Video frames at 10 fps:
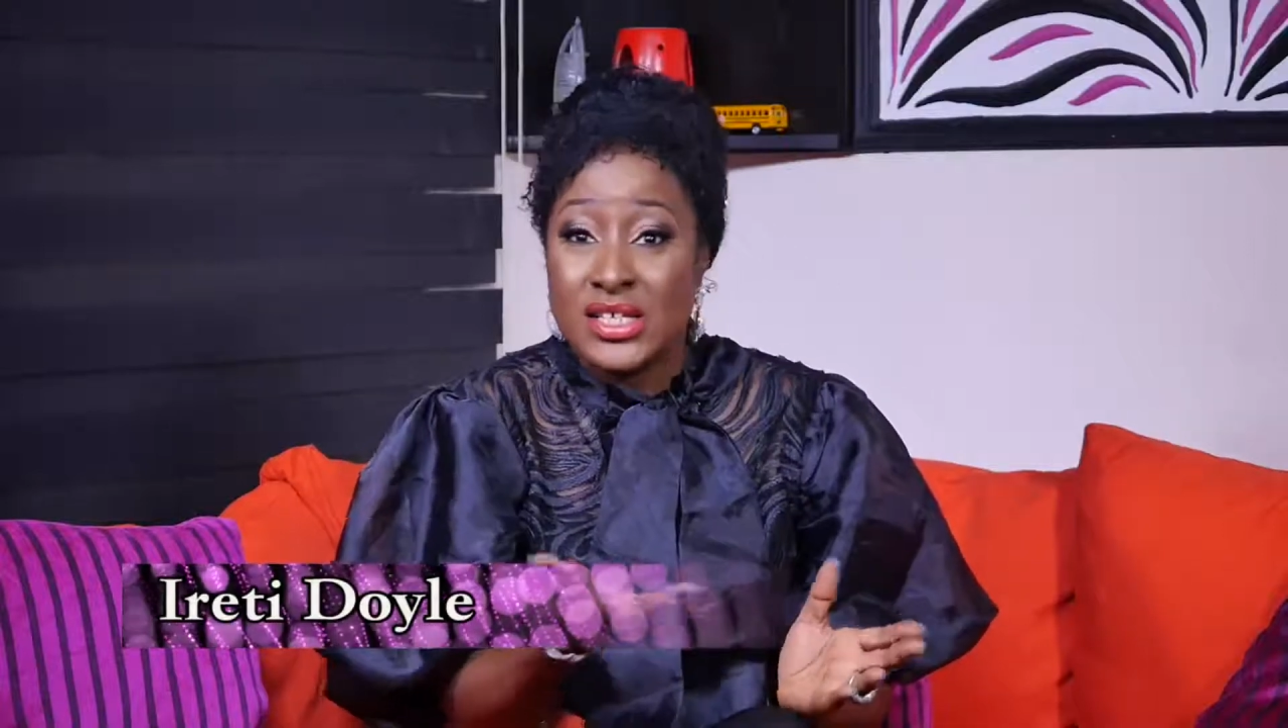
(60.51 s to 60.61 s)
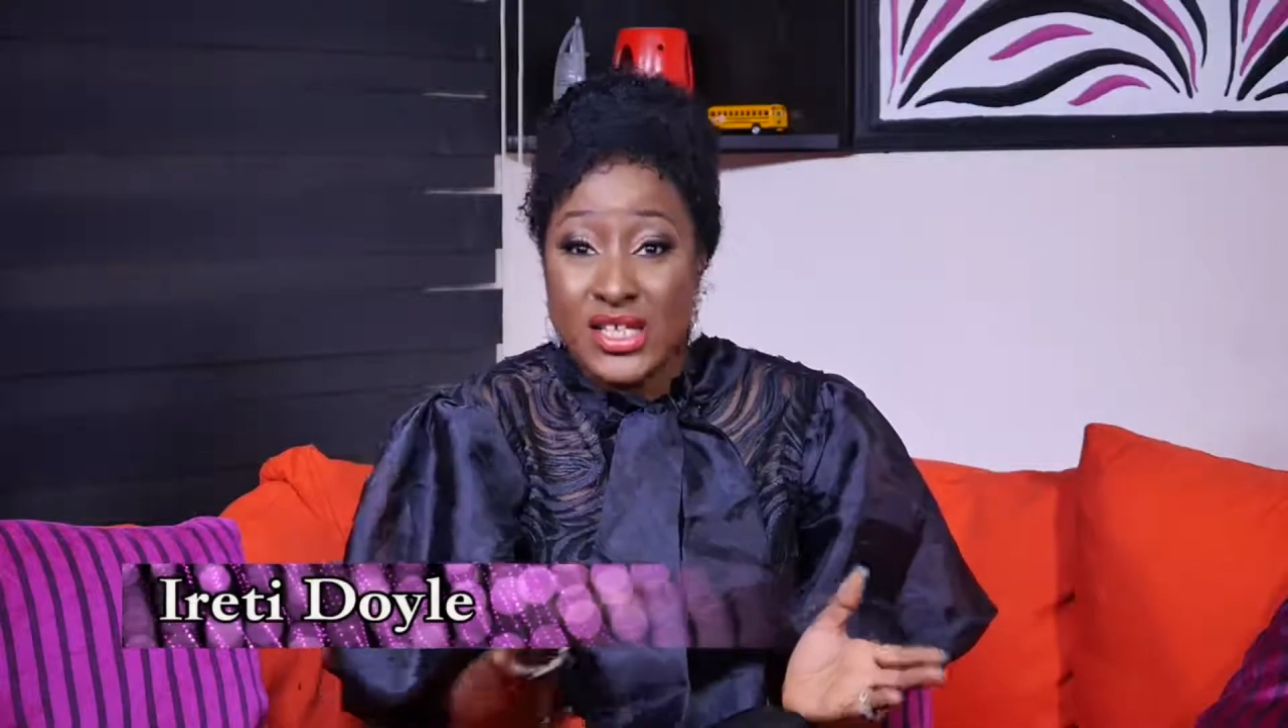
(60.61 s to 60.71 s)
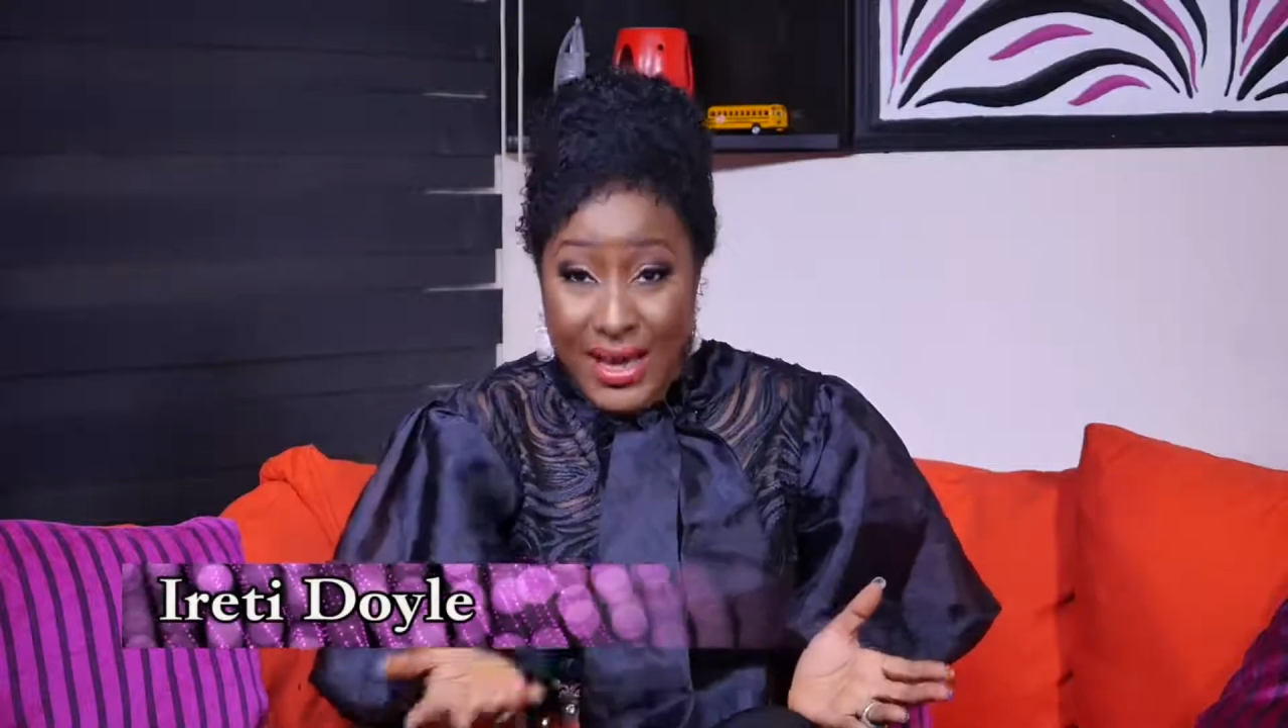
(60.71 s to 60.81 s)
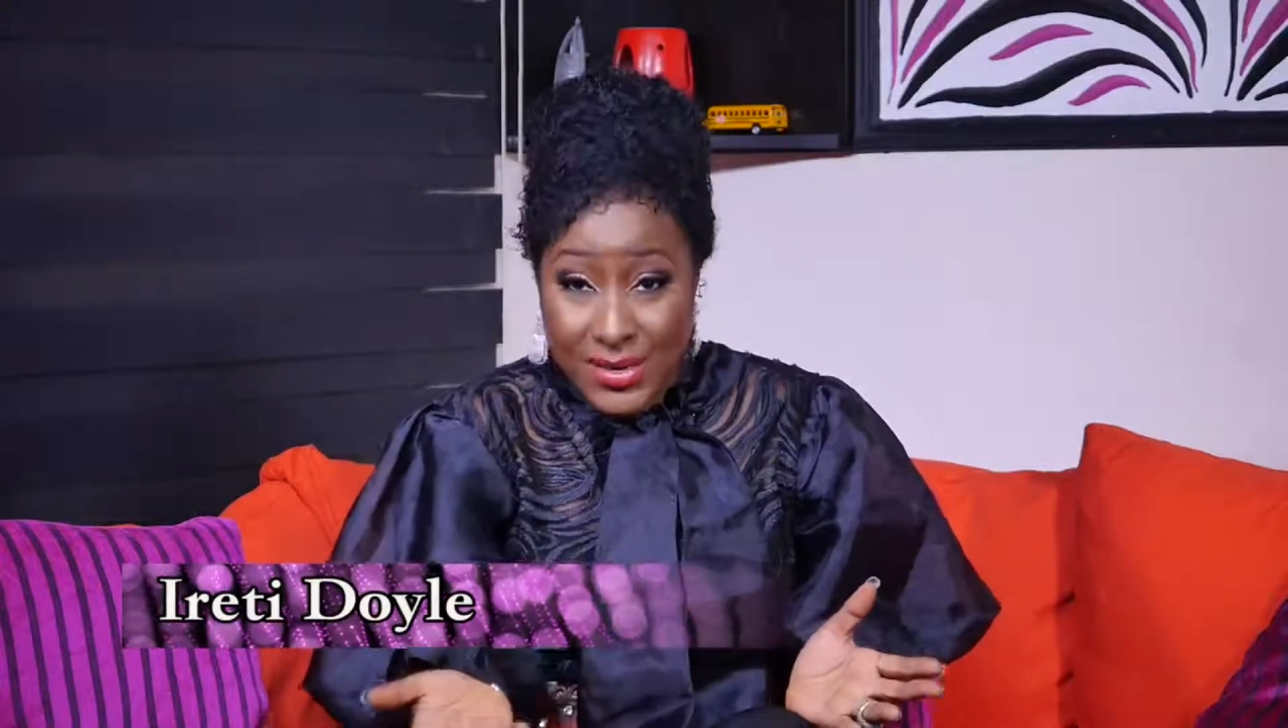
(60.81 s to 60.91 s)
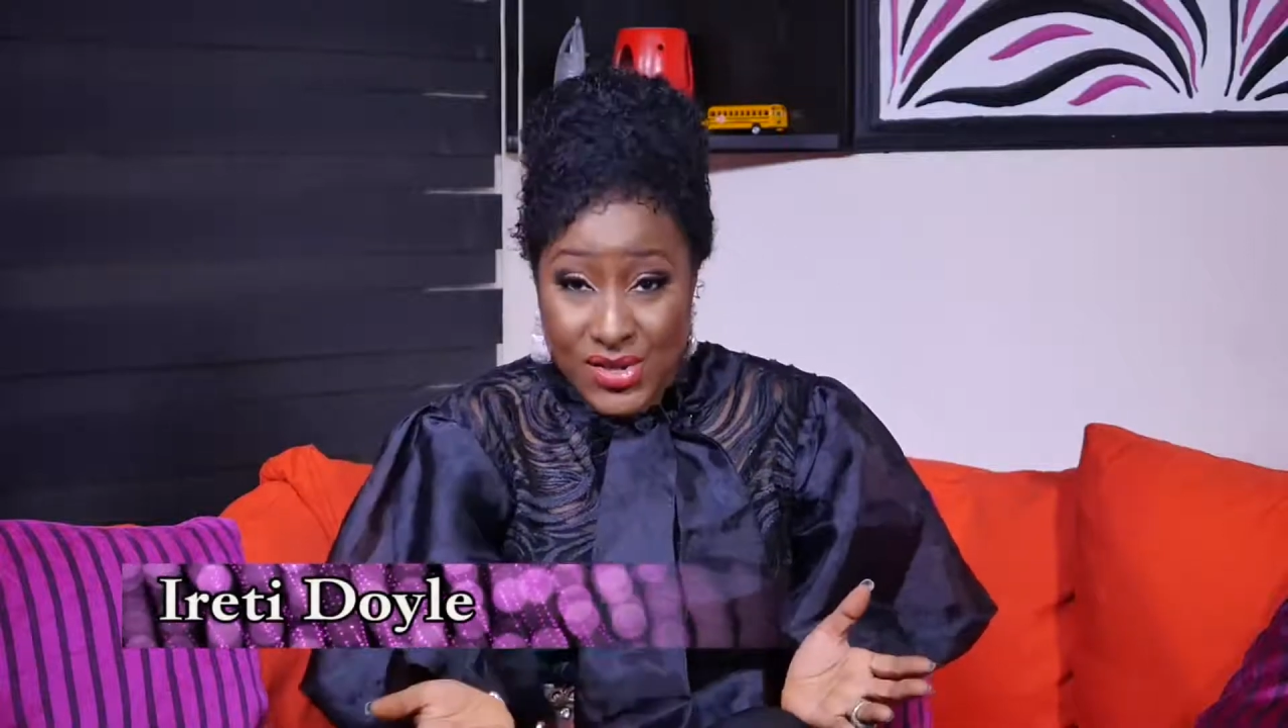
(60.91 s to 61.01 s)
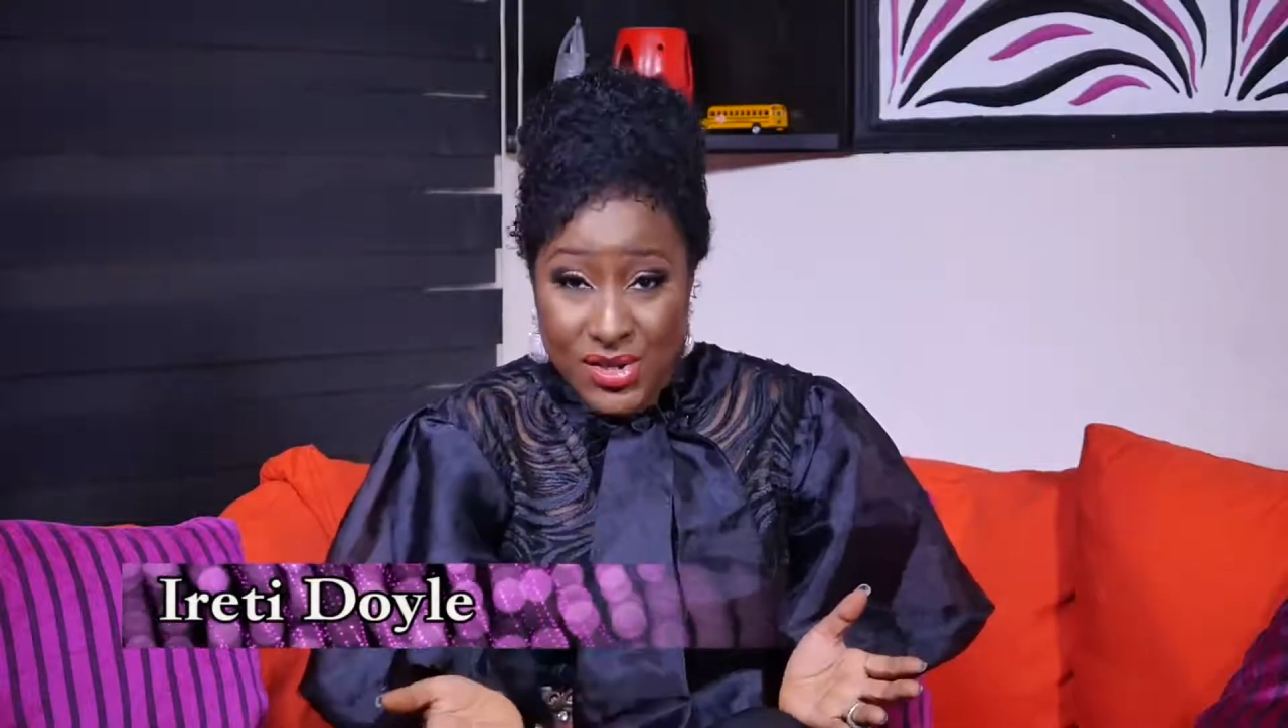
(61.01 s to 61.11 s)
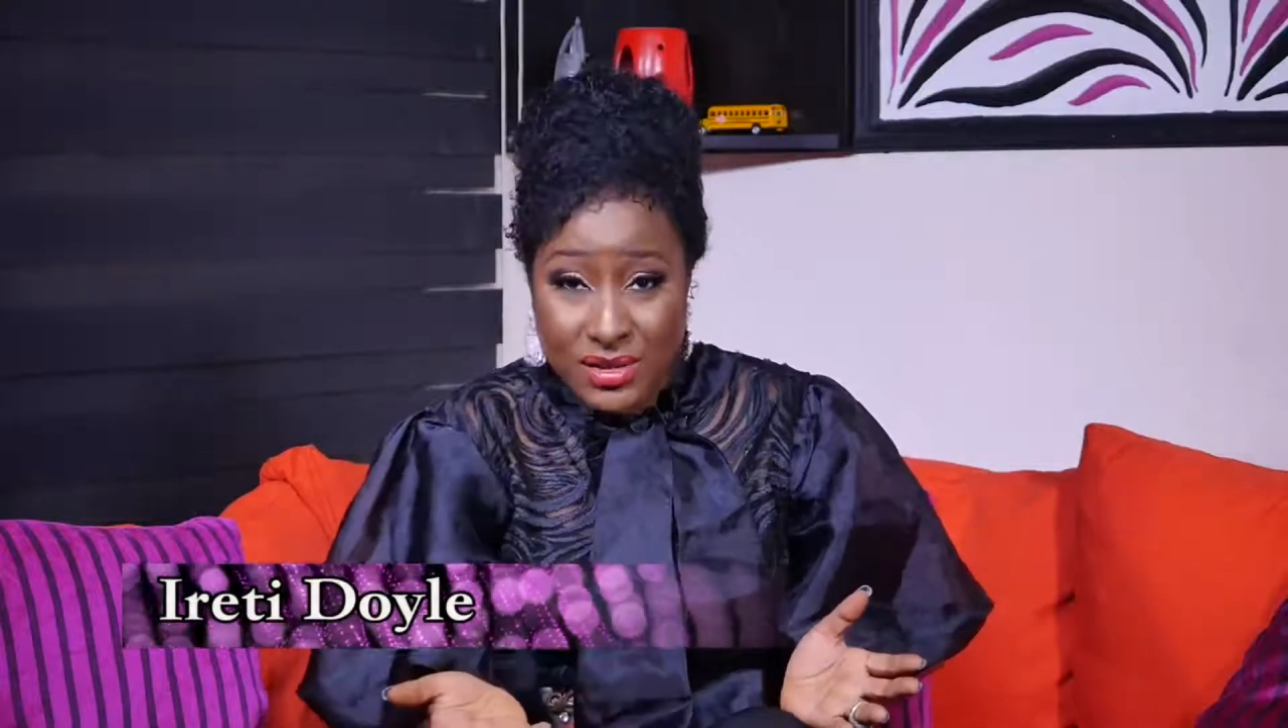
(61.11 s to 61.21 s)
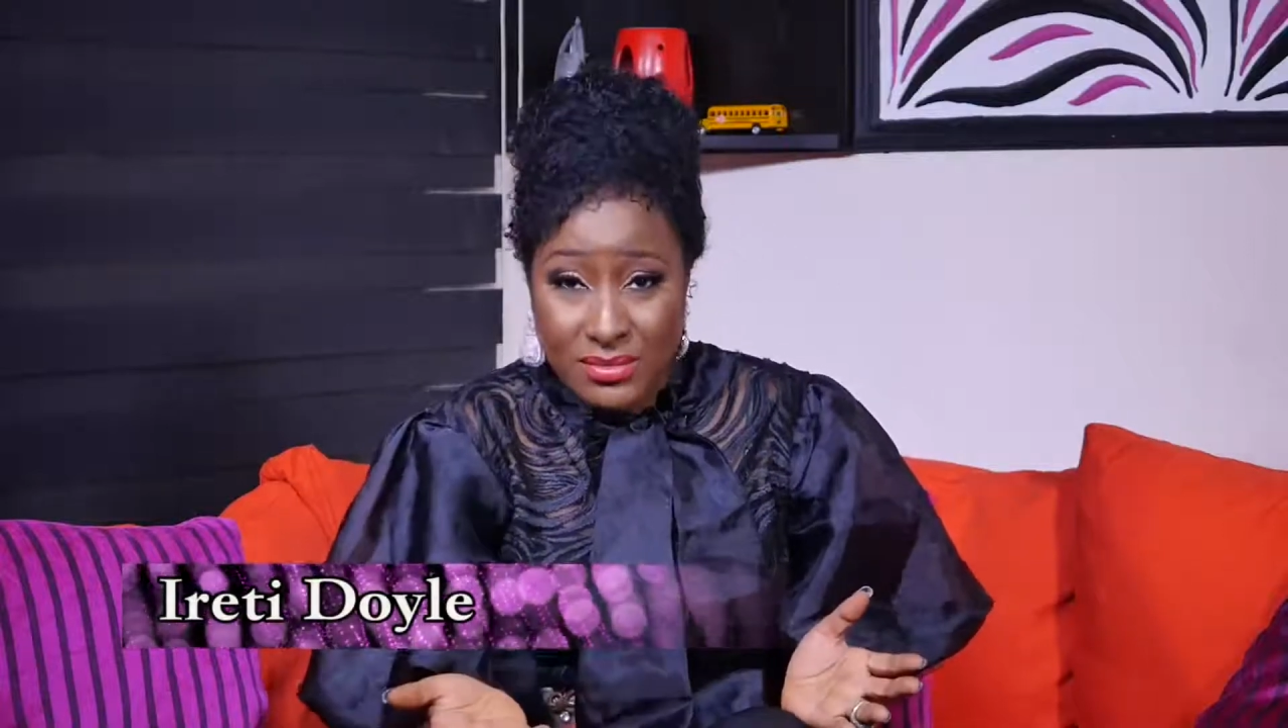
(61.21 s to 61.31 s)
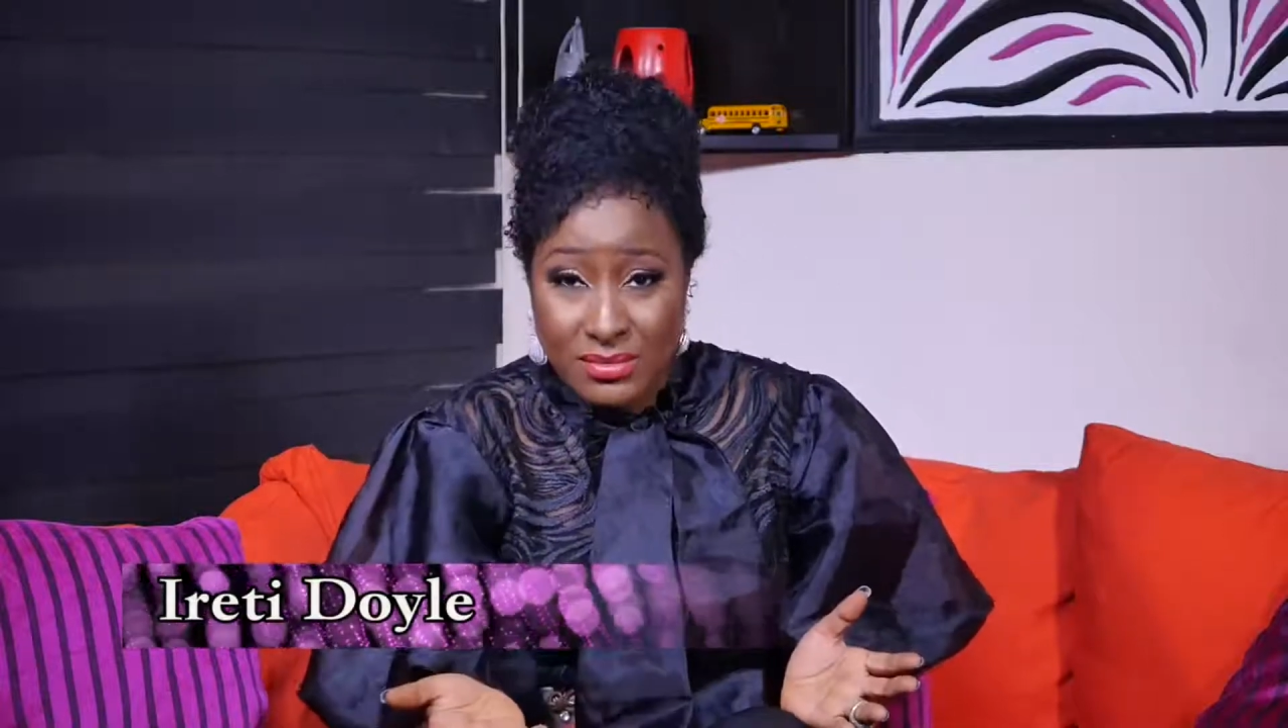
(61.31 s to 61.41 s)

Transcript: dancer,